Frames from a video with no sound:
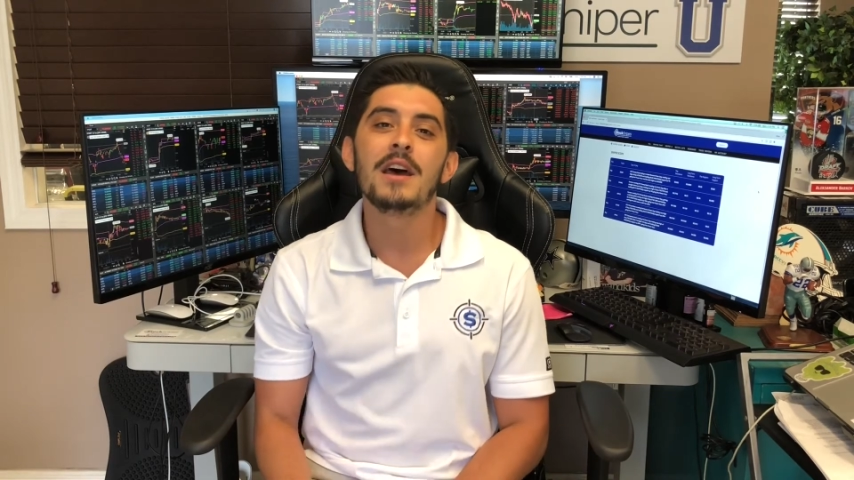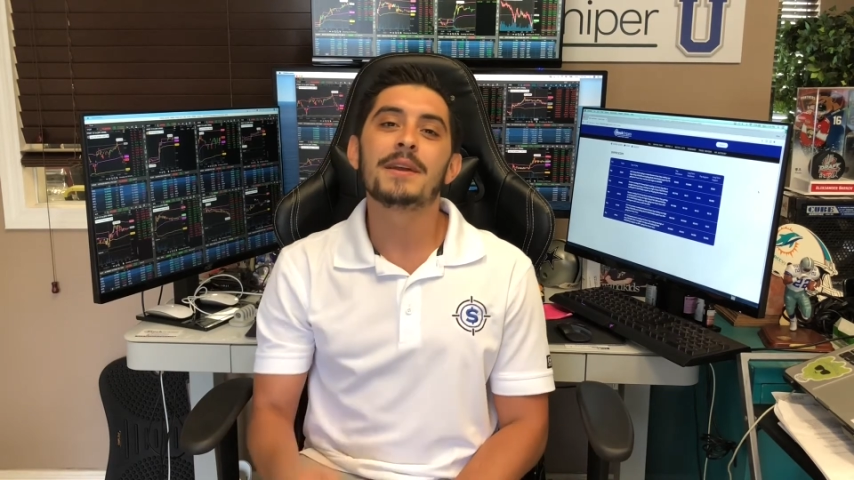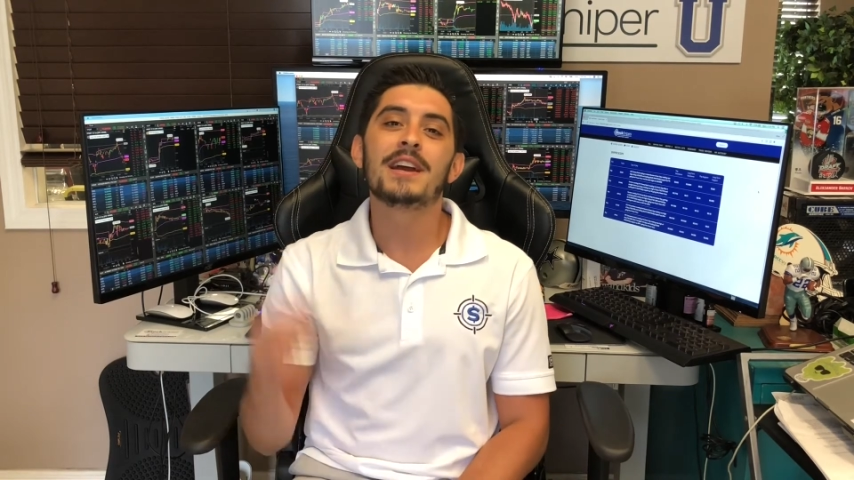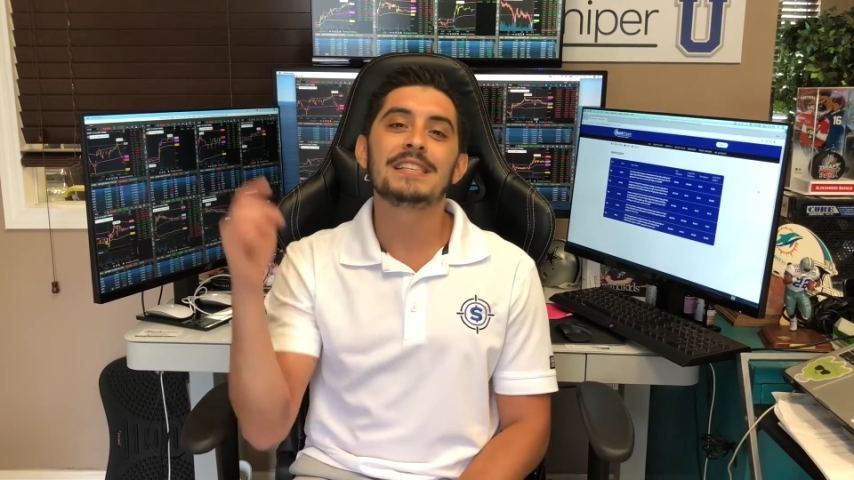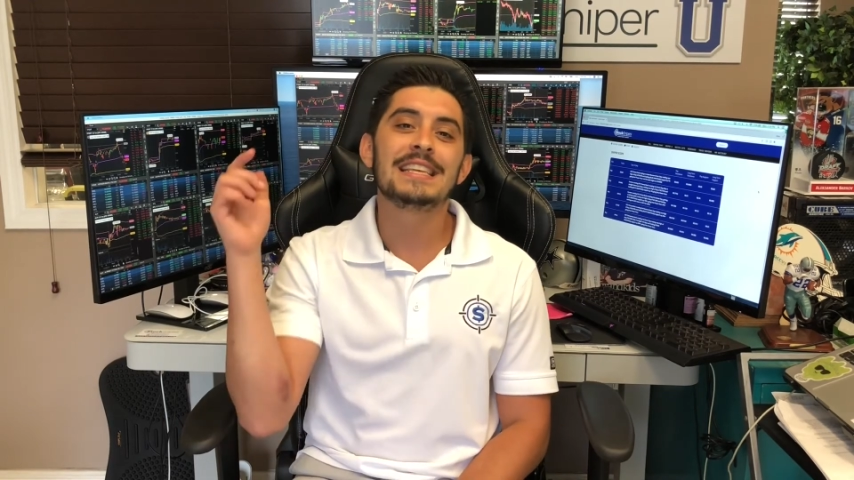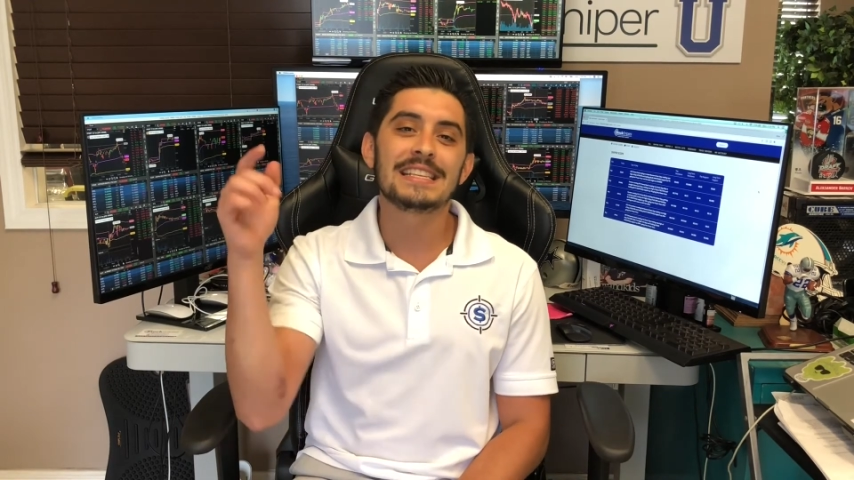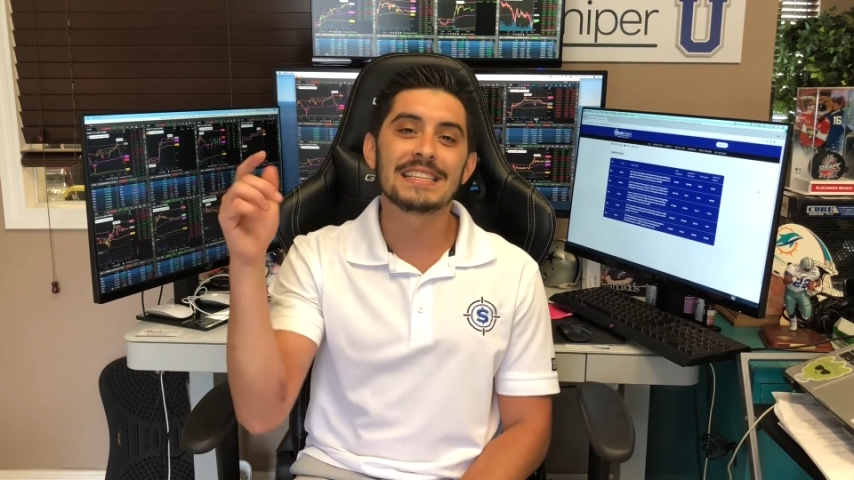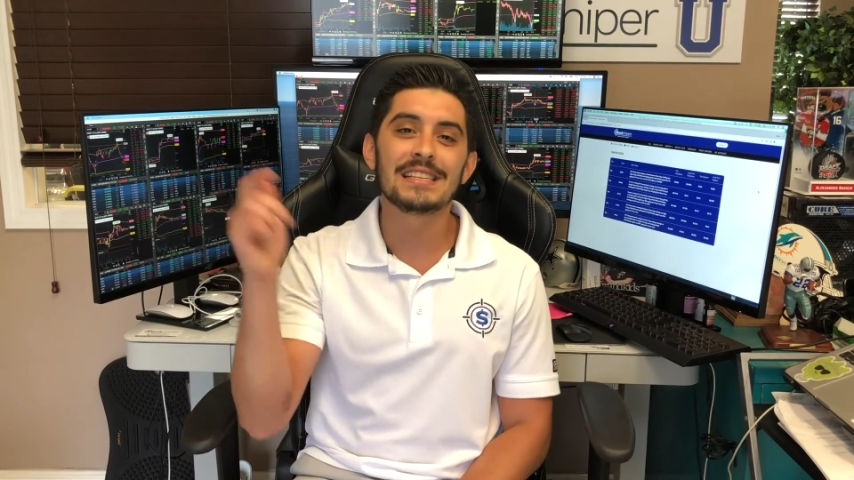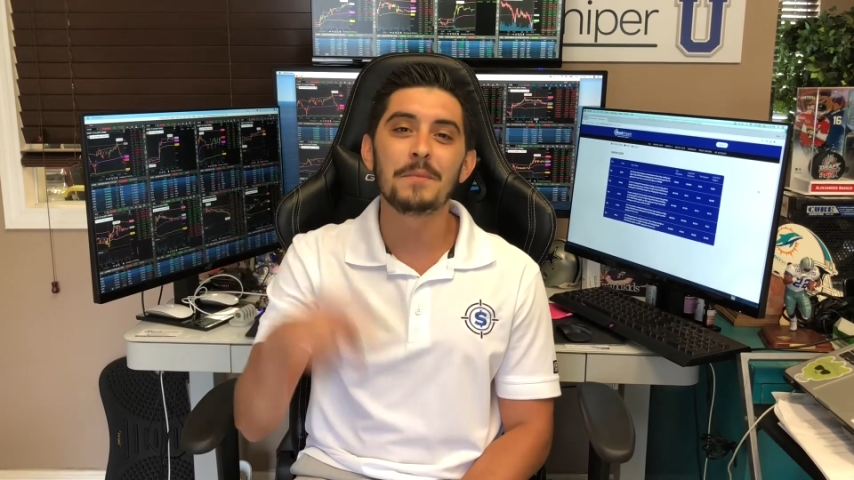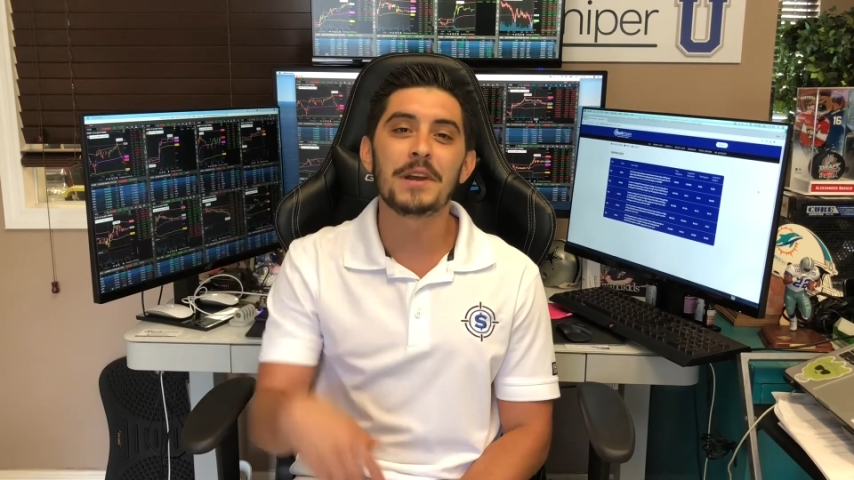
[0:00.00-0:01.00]
because this
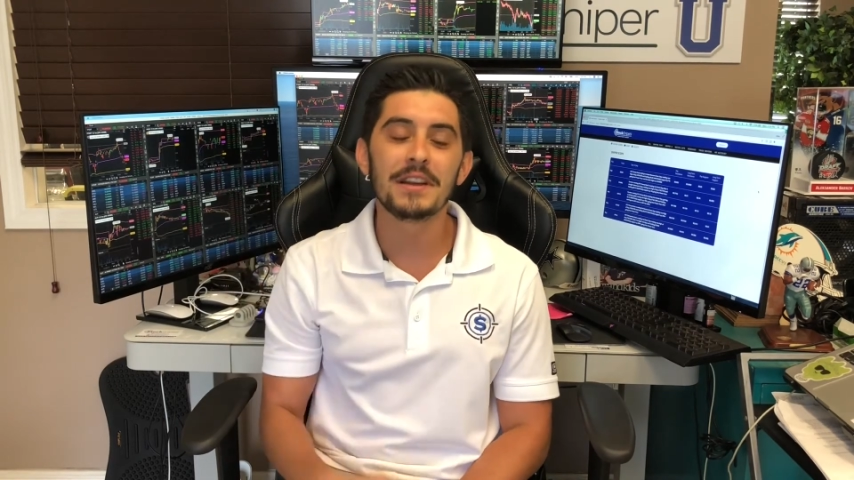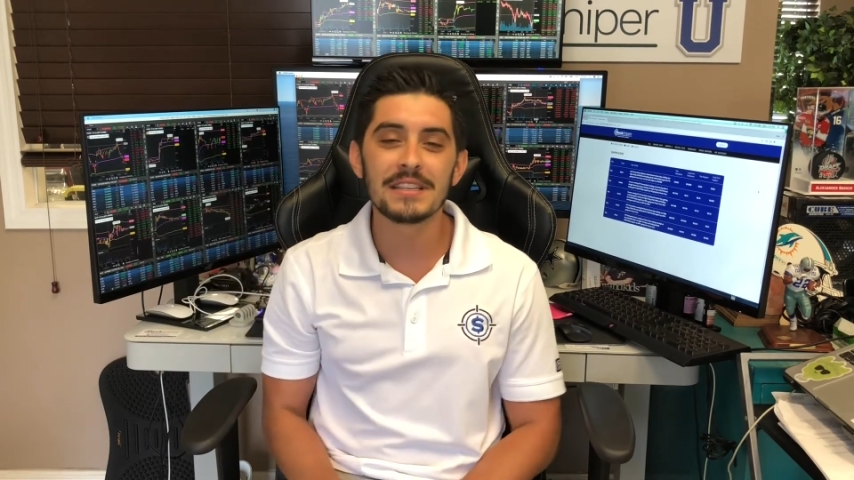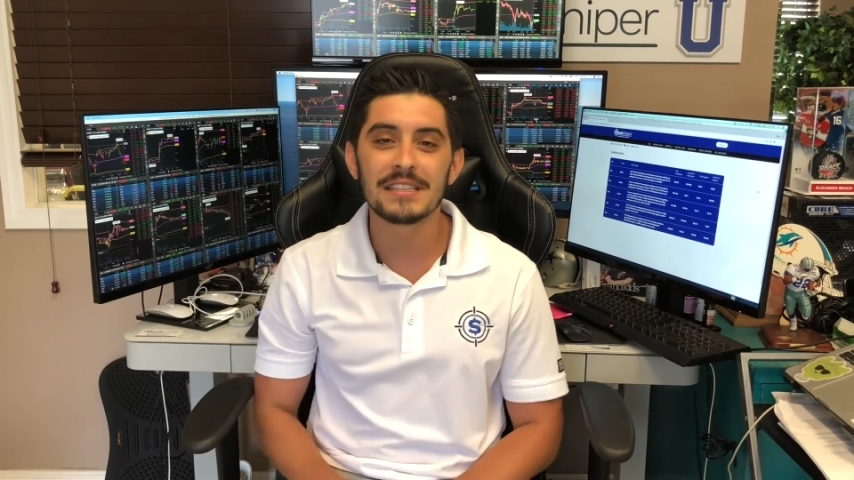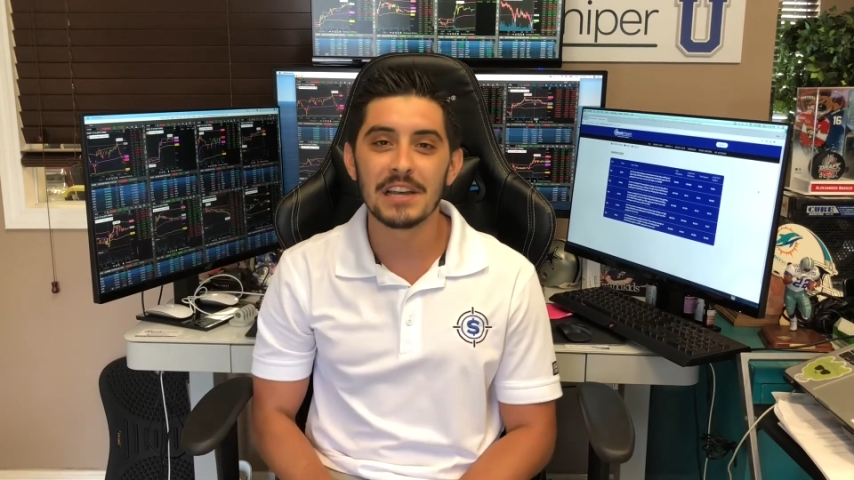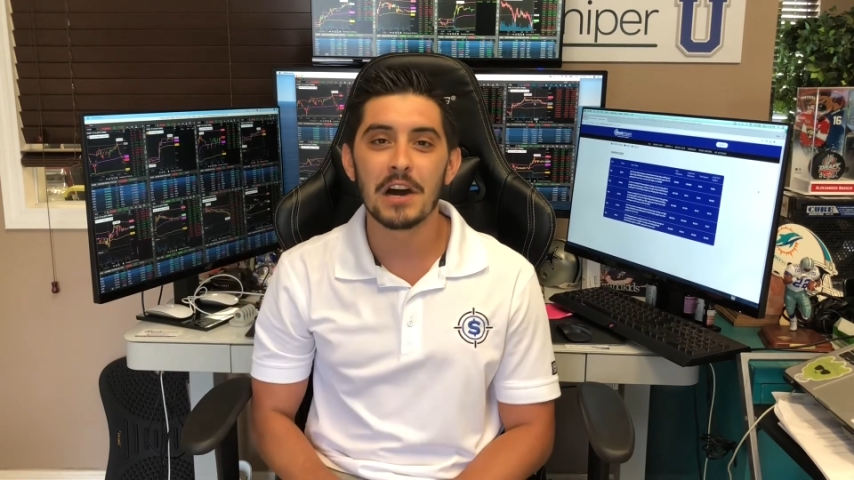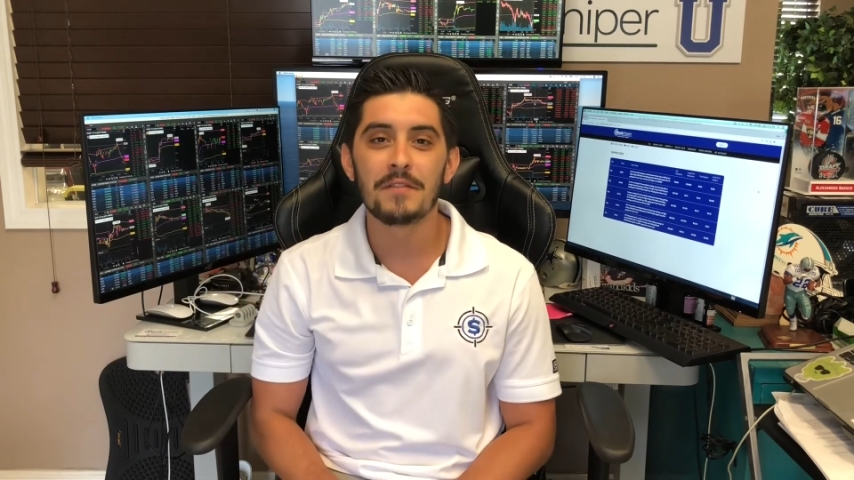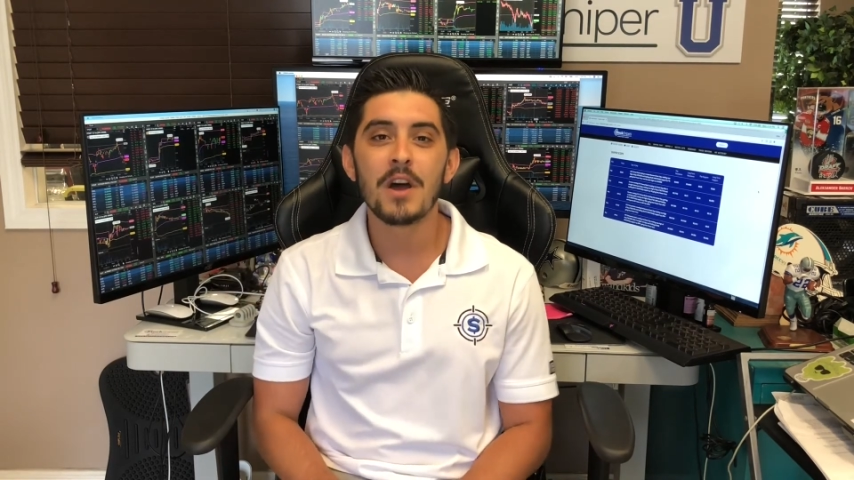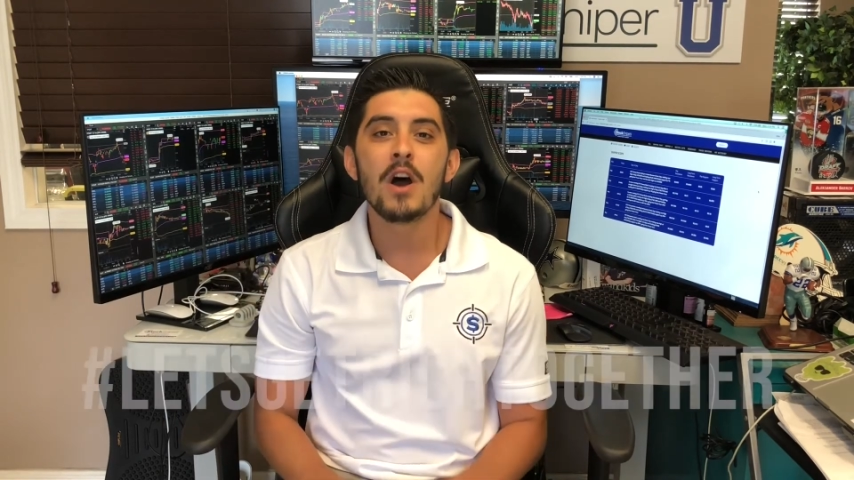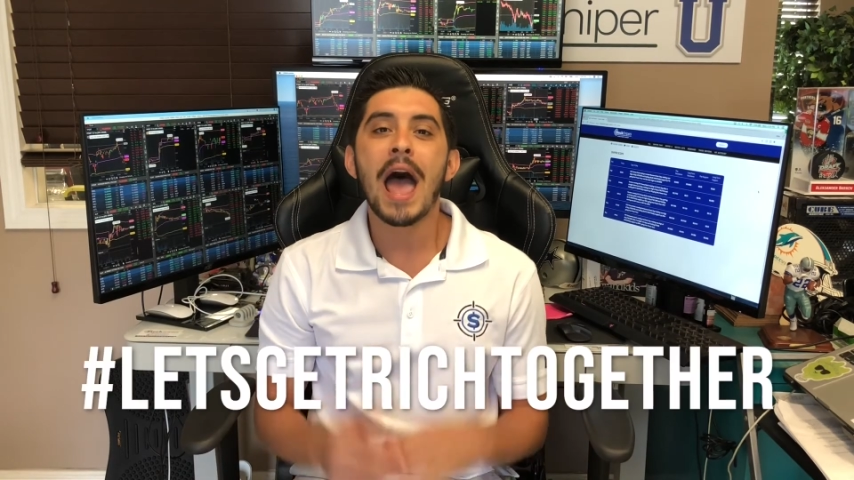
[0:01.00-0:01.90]
is some good stuff.